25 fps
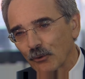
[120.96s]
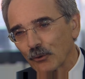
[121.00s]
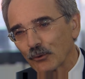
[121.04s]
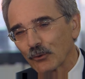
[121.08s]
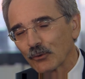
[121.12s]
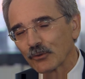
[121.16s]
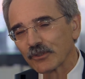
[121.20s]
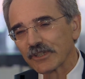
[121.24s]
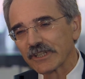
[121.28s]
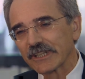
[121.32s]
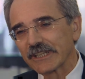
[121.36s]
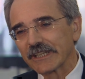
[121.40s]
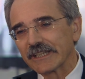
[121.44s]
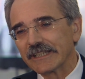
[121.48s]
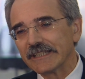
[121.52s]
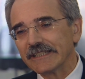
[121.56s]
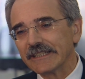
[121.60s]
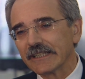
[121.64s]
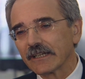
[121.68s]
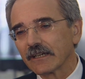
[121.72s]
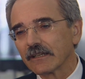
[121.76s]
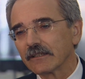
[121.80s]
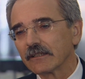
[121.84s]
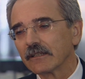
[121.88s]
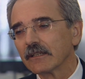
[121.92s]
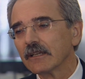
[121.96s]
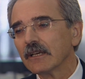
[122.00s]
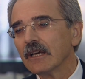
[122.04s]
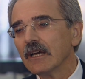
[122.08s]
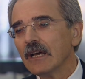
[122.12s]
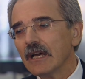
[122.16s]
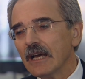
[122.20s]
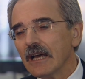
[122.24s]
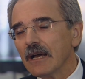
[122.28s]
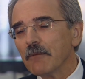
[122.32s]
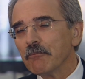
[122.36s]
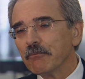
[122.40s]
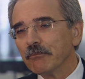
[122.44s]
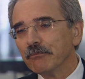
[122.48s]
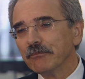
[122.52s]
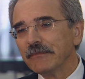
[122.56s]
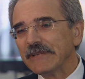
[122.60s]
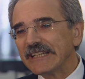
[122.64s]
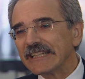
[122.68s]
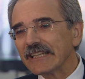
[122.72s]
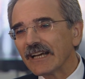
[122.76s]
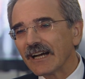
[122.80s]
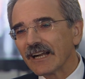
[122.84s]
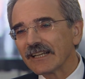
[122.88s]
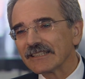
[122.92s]
of sustainability,
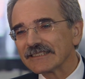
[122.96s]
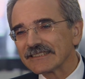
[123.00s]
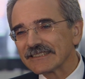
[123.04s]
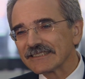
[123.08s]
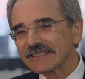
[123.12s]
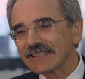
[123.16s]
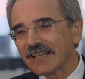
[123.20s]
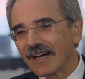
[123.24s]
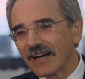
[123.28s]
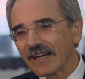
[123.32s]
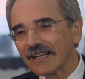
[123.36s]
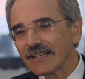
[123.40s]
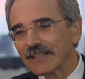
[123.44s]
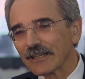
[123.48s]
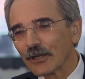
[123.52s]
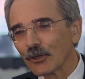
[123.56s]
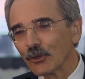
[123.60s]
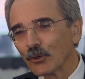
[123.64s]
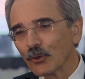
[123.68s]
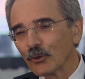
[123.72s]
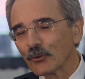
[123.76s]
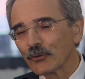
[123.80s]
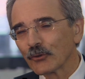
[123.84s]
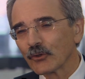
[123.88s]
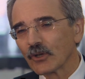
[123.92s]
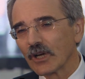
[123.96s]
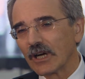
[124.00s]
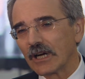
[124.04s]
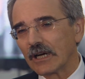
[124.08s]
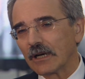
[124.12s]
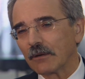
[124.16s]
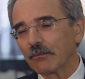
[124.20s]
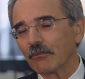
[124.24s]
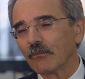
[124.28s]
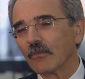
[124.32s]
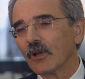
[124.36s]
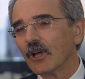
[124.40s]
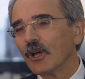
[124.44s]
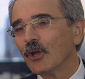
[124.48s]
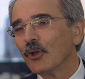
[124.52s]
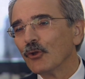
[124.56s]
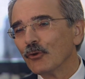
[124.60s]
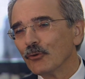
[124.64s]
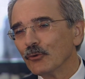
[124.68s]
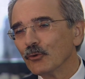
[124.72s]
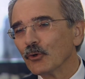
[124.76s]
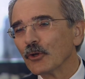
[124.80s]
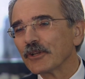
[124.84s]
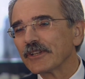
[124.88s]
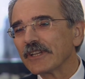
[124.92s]
in terms of resource
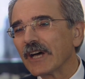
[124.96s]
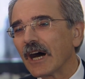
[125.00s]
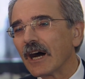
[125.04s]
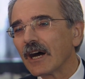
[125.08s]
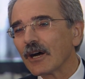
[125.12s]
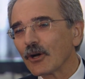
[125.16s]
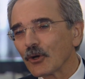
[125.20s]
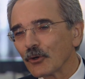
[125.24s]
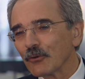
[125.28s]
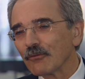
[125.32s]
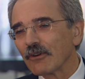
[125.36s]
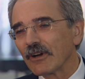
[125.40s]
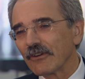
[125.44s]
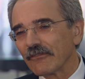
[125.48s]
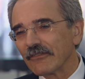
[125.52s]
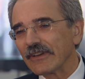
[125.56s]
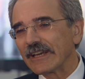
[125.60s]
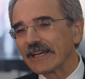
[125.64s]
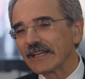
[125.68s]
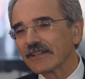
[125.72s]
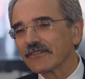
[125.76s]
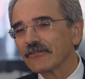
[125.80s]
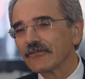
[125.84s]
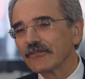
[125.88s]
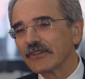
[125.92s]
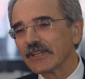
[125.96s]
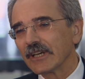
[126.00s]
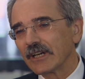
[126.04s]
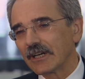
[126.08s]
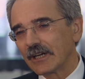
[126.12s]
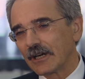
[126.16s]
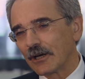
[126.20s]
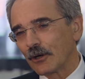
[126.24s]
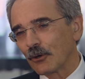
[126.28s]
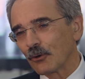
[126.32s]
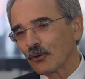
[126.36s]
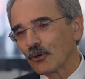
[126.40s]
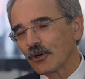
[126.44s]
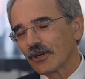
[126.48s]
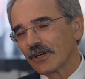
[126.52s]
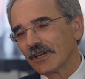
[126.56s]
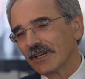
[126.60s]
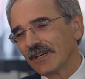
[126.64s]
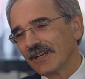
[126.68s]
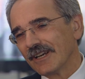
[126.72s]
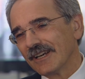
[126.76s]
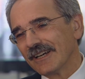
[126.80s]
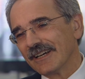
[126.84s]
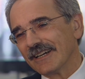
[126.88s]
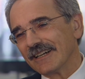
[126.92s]
efficiency and environmental protection,
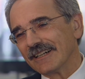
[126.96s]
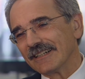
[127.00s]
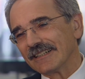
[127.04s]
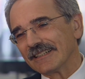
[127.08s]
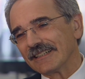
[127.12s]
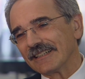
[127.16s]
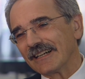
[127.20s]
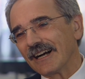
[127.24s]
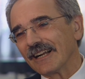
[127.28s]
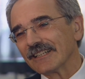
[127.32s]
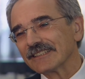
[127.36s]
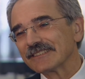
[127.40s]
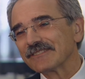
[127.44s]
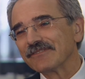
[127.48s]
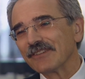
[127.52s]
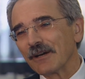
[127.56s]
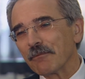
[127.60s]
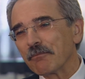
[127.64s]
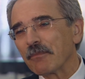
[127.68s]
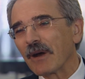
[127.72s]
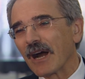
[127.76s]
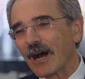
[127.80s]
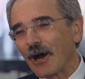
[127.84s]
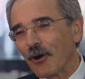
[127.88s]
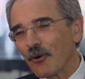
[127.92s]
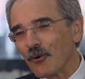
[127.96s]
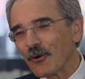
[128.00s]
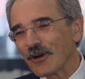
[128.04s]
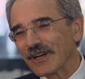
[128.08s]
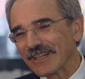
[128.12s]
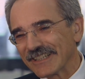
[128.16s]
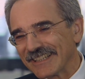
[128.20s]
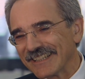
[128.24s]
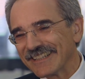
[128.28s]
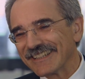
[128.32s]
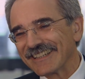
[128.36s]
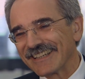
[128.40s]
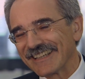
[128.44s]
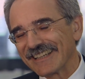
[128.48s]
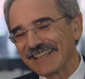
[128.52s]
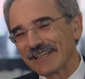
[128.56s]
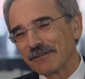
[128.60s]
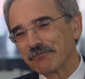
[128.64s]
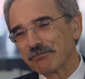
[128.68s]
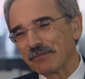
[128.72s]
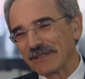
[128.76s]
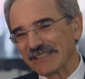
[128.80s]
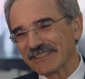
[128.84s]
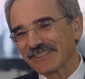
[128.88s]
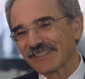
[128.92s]
and also waste
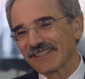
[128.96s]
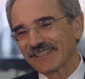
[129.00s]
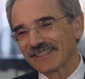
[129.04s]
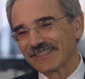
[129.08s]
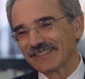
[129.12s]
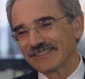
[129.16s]
reduction.